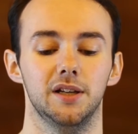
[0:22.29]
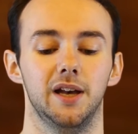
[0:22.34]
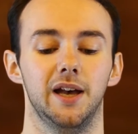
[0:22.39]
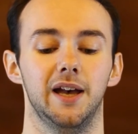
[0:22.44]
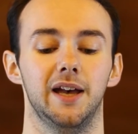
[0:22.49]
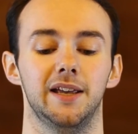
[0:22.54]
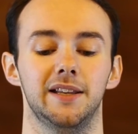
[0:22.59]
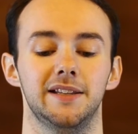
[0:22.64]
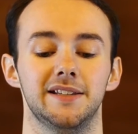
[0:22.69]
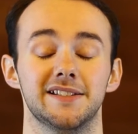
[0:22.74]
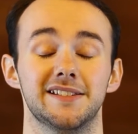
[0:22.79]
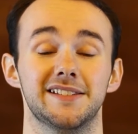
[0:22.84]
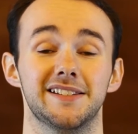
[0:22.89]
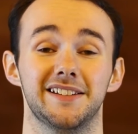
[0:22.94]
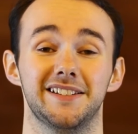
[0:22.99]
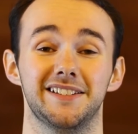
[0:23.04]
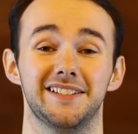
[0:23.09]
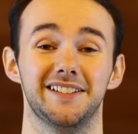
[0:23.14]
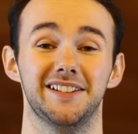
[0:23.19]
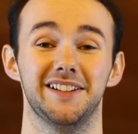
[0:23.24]
And
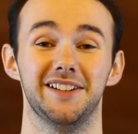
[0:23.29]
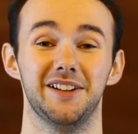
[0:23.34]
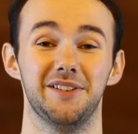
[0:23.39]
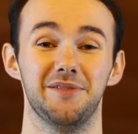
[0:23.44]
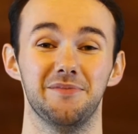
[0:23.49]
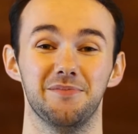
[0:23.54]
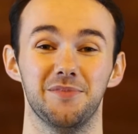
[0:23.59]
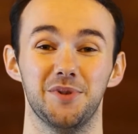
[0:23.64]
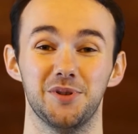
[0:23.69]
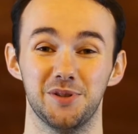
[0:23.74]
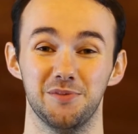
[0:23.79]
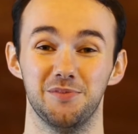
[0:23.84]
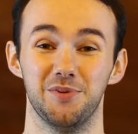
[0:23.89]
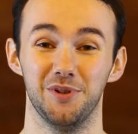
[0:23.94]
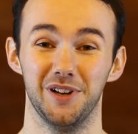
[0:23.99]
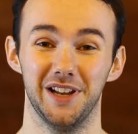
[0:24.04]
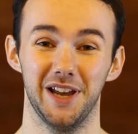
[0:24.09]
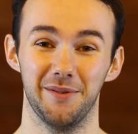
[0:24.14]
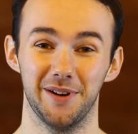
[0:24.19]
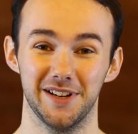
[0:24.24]
most
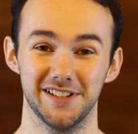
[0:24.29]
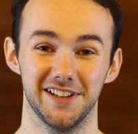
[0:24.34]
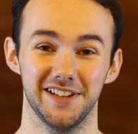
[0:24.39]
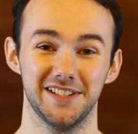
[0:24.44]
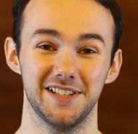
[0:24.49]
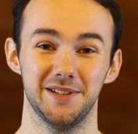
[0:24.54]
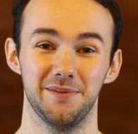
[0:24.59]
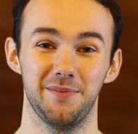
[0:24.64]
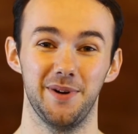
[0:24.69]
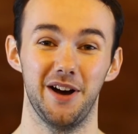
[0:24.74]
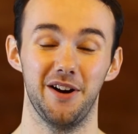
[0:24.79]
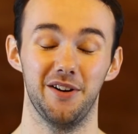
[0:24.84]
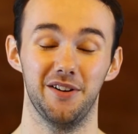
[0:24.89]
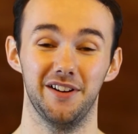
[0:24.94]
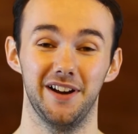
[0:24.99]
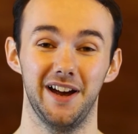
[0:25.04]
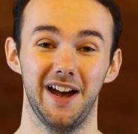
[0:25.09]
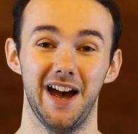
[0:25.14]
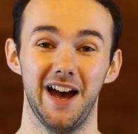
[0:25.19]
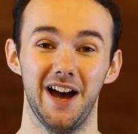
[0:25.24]
importantly, I'm excited
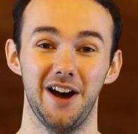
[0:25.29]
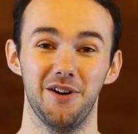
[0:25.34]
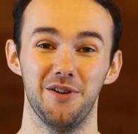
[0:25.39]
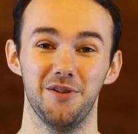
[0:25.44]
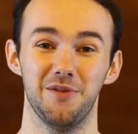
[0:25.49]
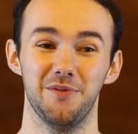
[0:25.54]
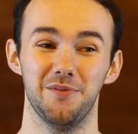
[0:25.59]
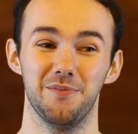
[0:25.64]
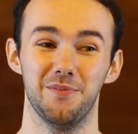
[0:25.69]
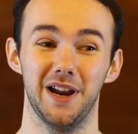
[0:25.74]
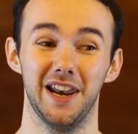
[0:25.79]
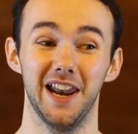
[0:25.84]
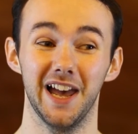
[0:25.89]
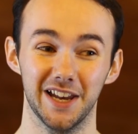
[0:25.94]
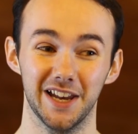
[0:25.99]
about how my